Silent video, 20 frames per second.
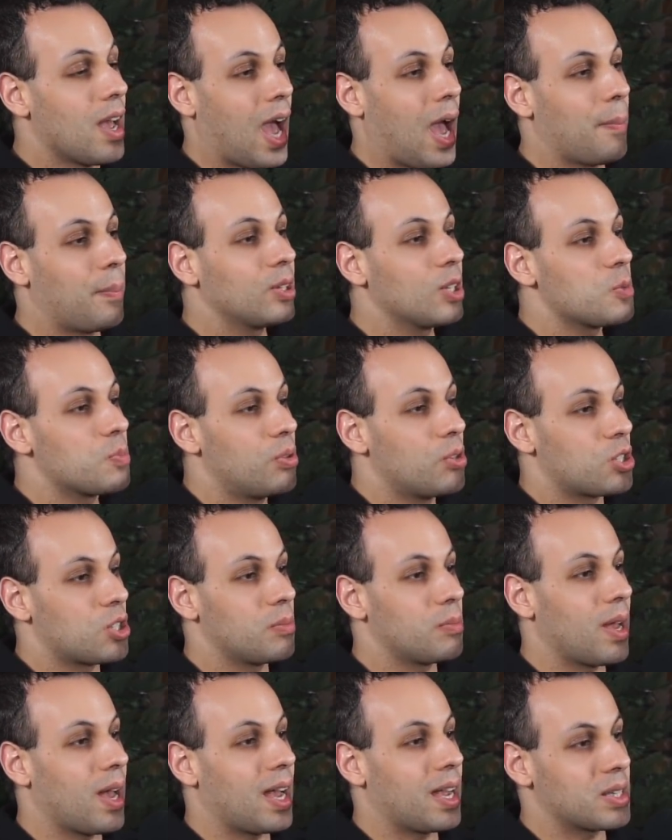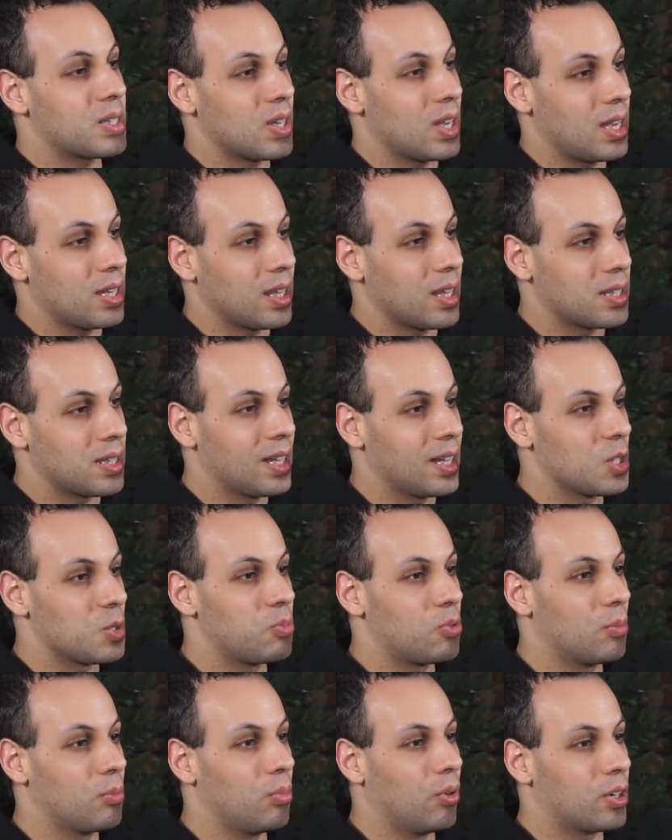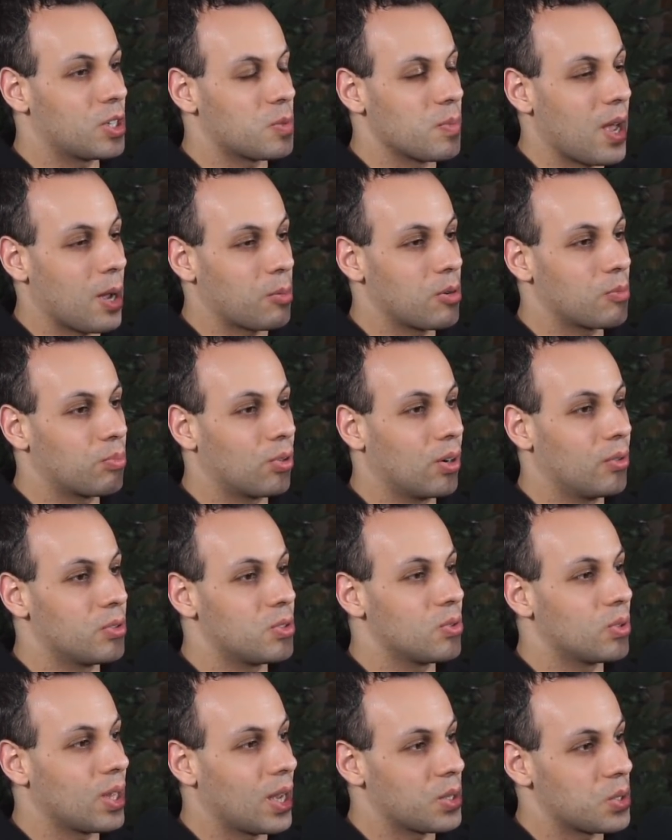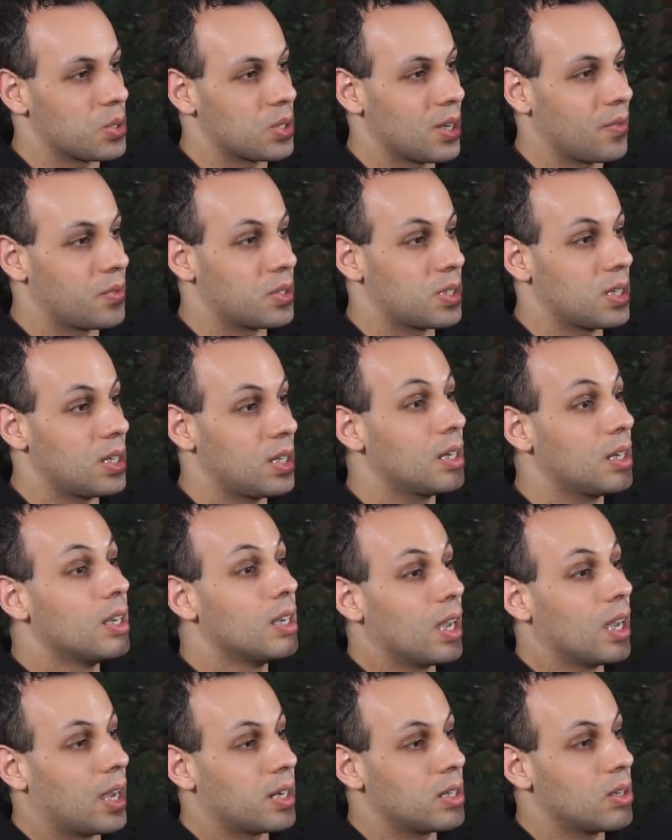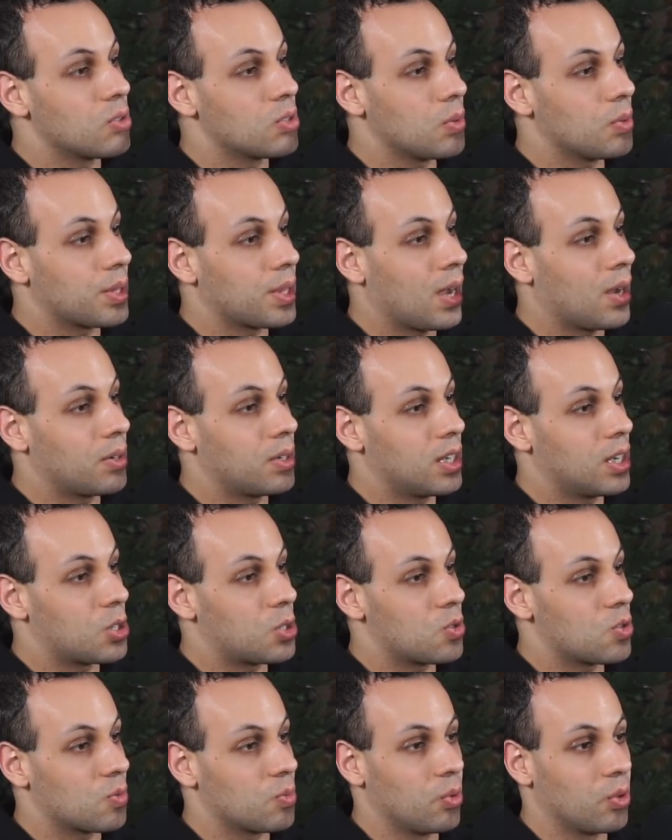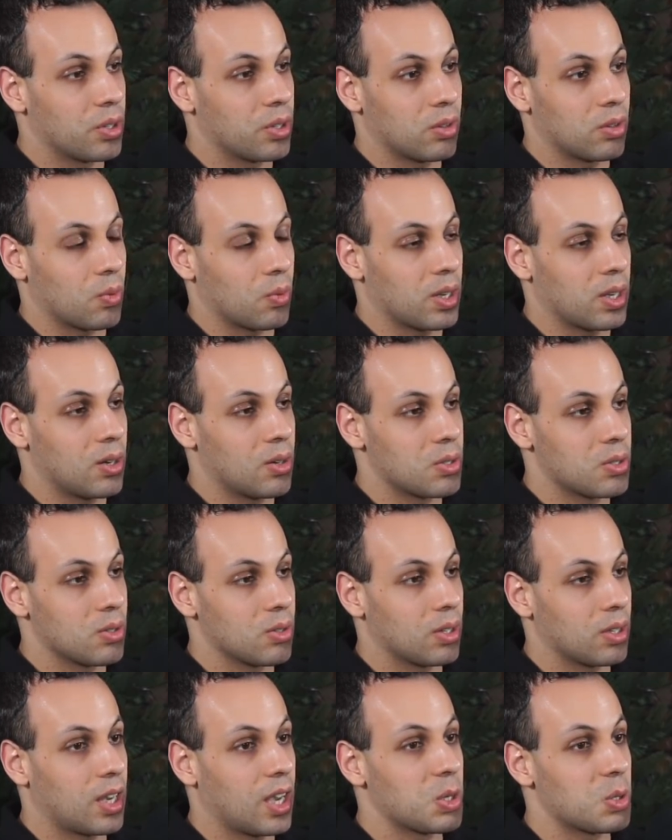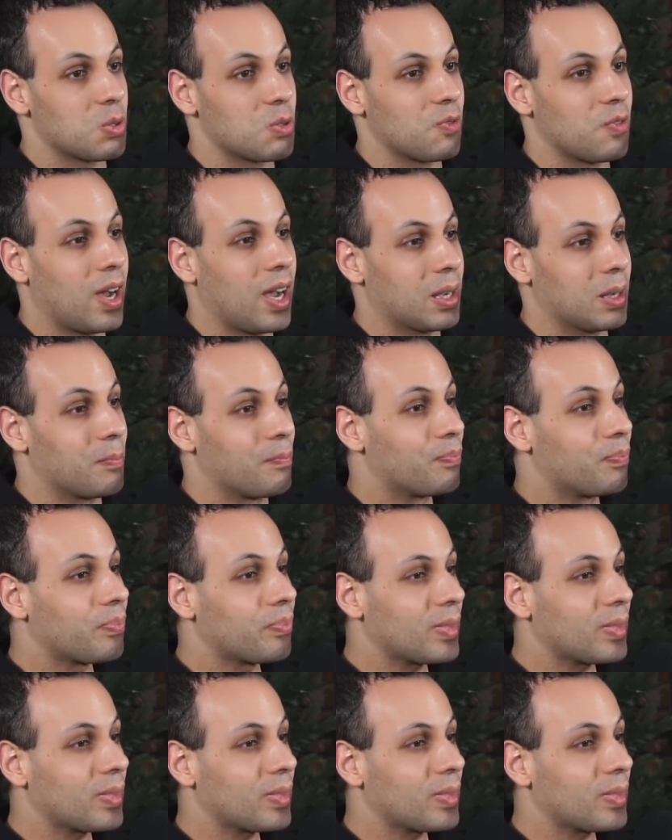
Apple is pushing back, saying that Taleshpour bought his MacBook Pro in 2017 and used it without any issues for more than three years until the case was filed.